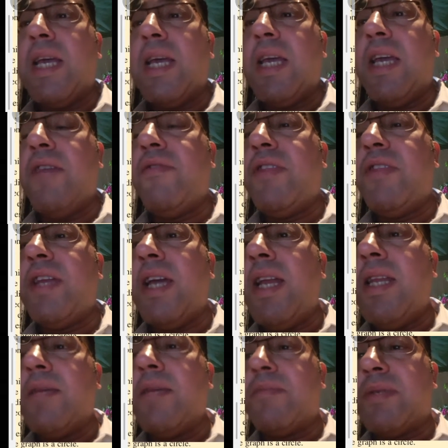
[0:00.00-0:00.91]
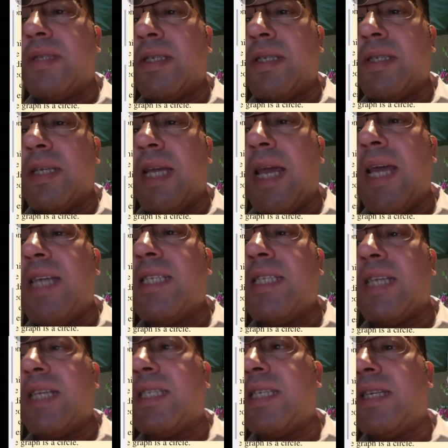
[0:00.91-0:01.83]
If the ellipse
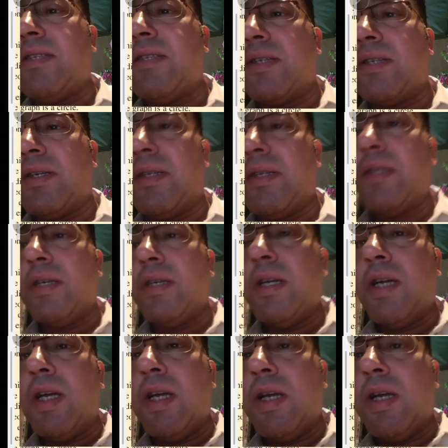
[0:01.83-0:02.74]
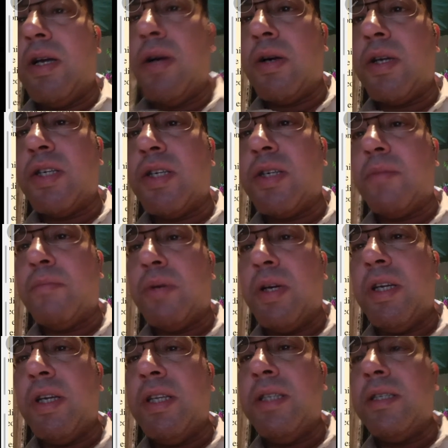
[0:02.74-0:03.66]
has a center origin
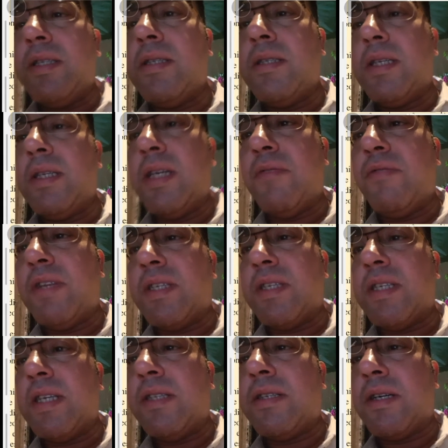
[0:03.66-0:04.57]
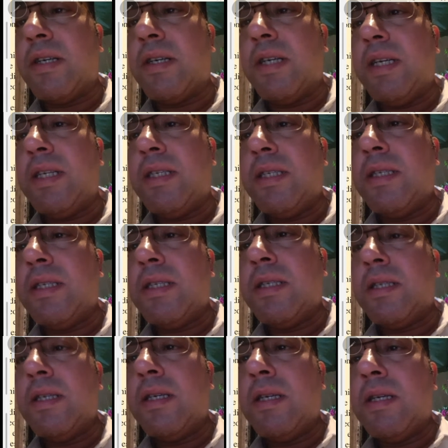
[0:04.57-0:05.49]
point, if the center is
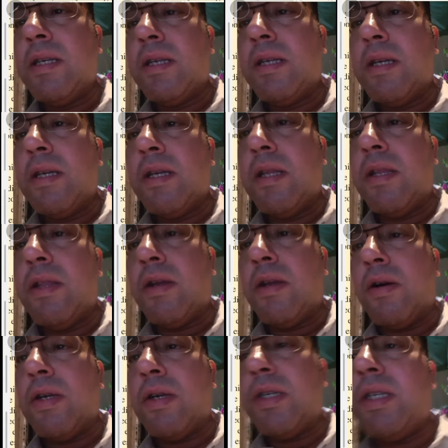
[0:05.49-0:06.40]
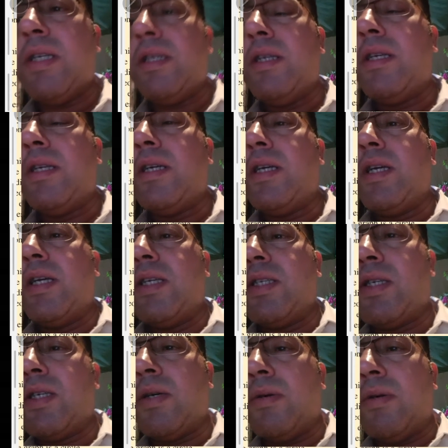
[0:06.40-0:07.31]
the origin,
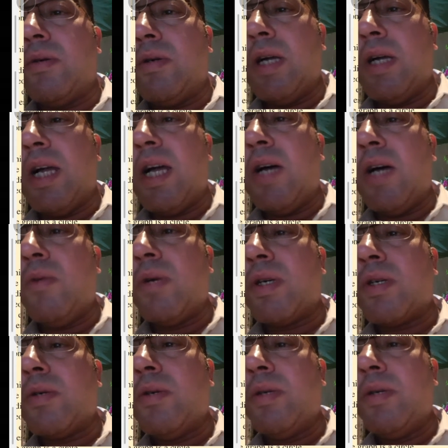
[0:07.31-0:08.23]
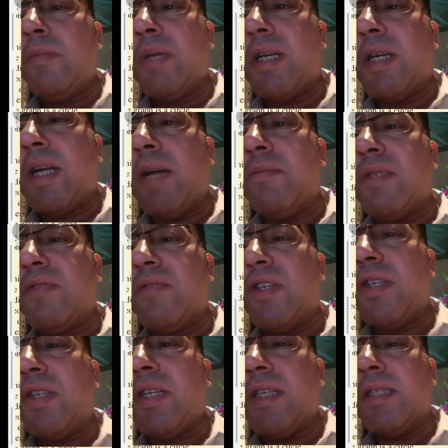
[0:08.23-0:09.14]
so our rule becomes
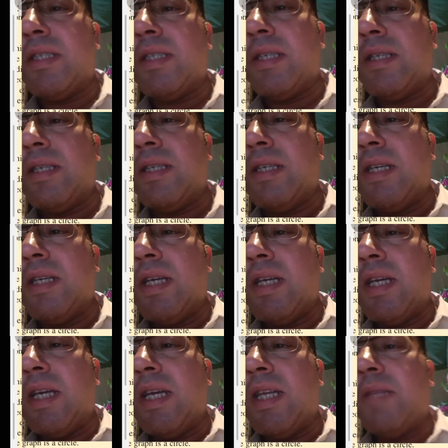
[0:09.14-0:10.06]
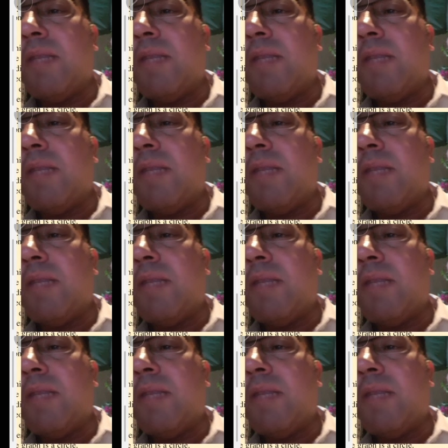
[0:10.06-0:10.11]
very easy. It